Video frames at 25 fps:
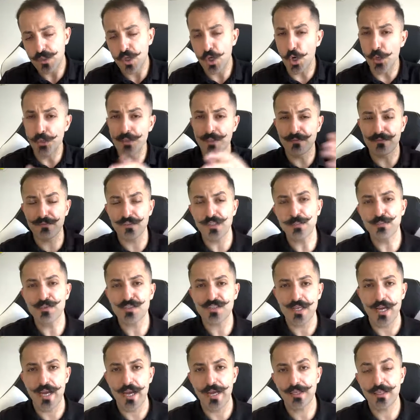On the flip
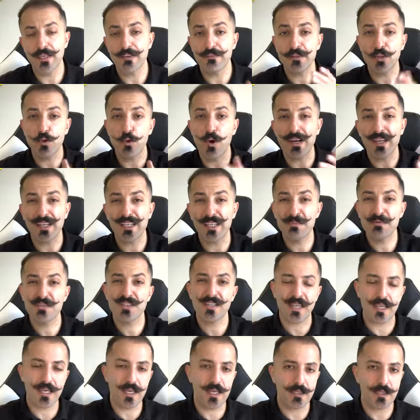side, if you want to keep
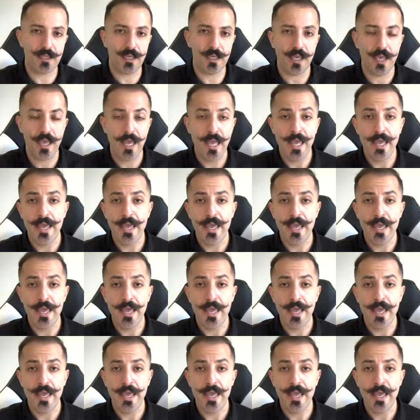scaling,